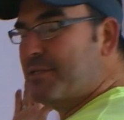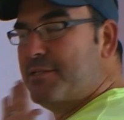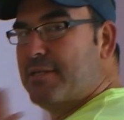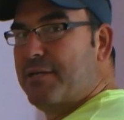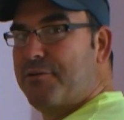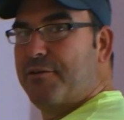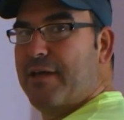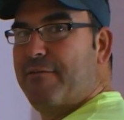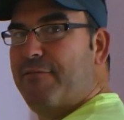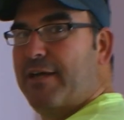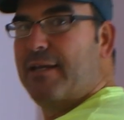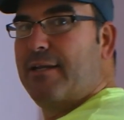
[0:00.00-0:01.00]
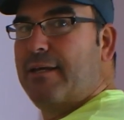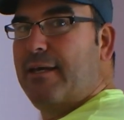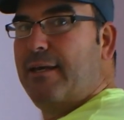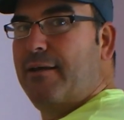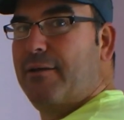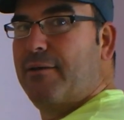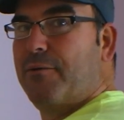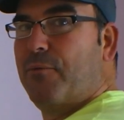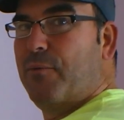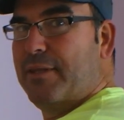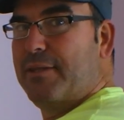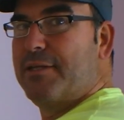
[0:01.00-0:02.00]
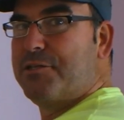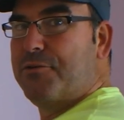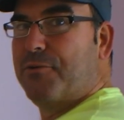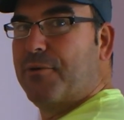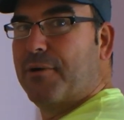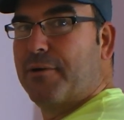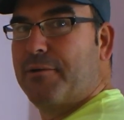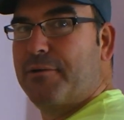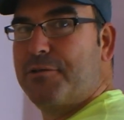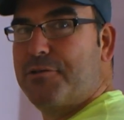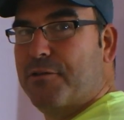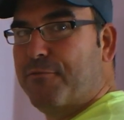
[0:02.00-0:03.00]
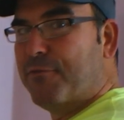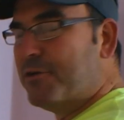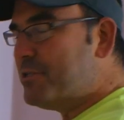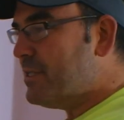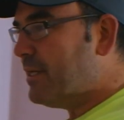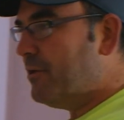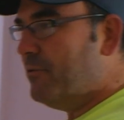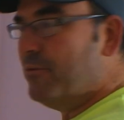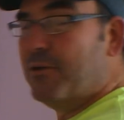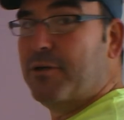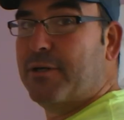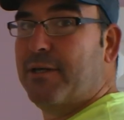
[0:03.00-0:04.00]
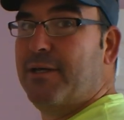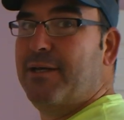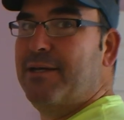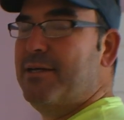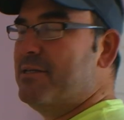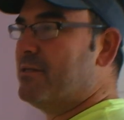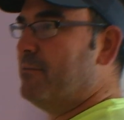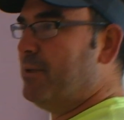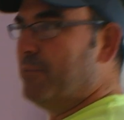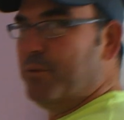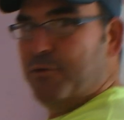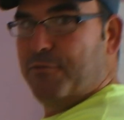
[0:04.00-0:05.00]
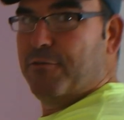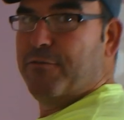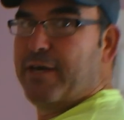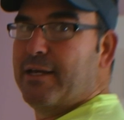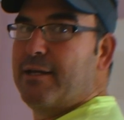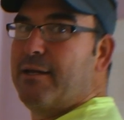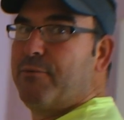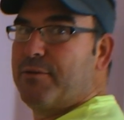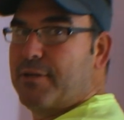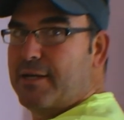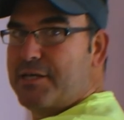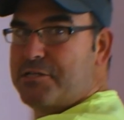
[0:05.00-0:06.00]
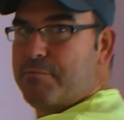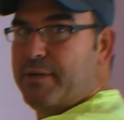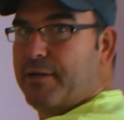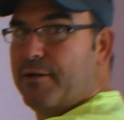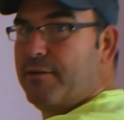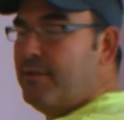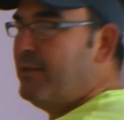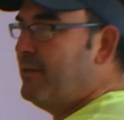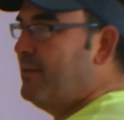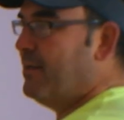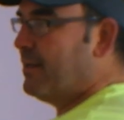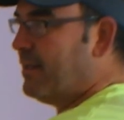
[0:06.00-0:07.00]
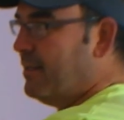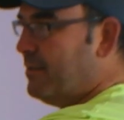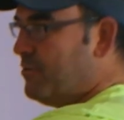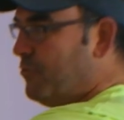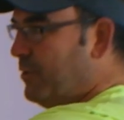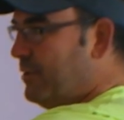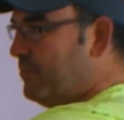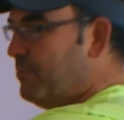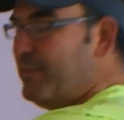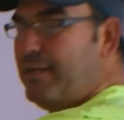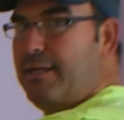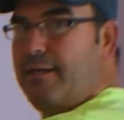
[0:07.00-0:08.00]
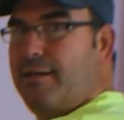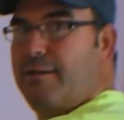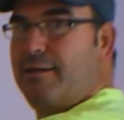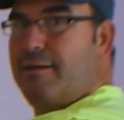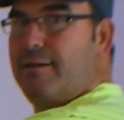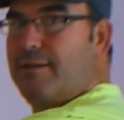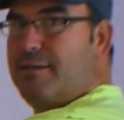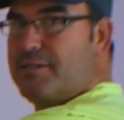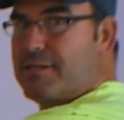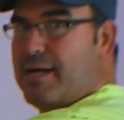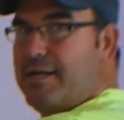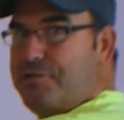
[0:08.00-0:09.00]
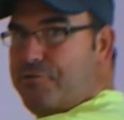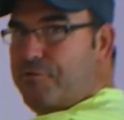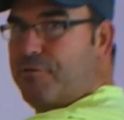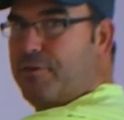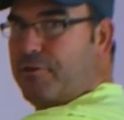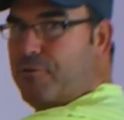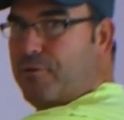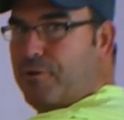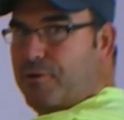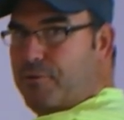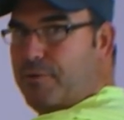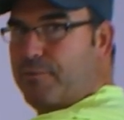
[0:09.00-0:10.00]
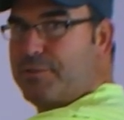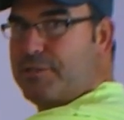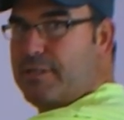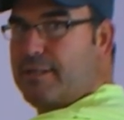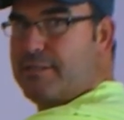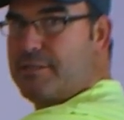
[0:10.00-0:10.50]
center that vanity with this door. So the first thing you look is going to be a beautiful vanity with a nice mirror. Again, the toilet will be disguised over in the corner. No one will see it as